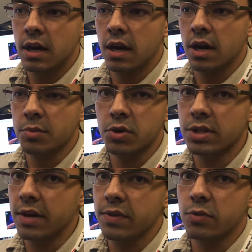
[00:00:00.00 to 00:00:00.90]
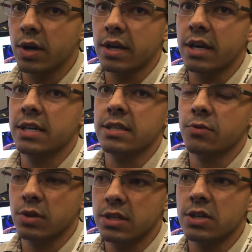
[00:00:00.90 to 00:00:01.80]
Um, you'll definitely recognize
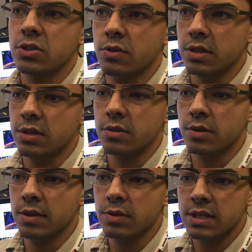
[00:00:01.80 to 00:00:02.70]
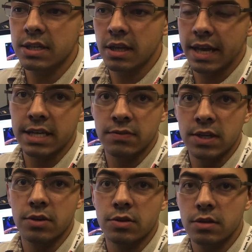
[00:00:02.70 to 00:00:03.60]
it once I show it to you. It was in the last
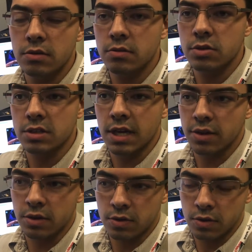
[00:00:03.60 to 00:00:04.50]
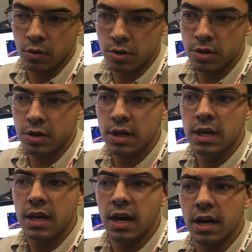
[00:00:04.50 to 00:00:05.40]
video too, just out the corner,
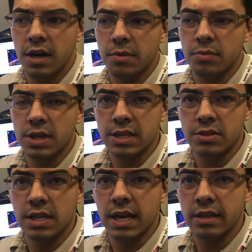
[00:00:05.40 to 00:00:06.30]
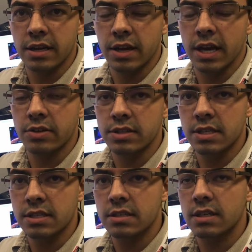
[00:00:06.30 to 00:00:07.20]
um, next to the L
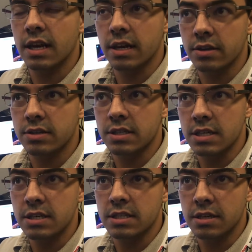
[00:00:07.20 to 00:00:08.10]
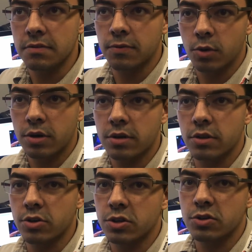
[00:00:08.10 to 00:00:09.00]
C C four,
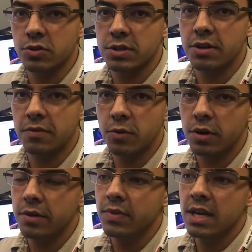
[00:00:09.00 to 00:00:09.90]
Launch Control Center four.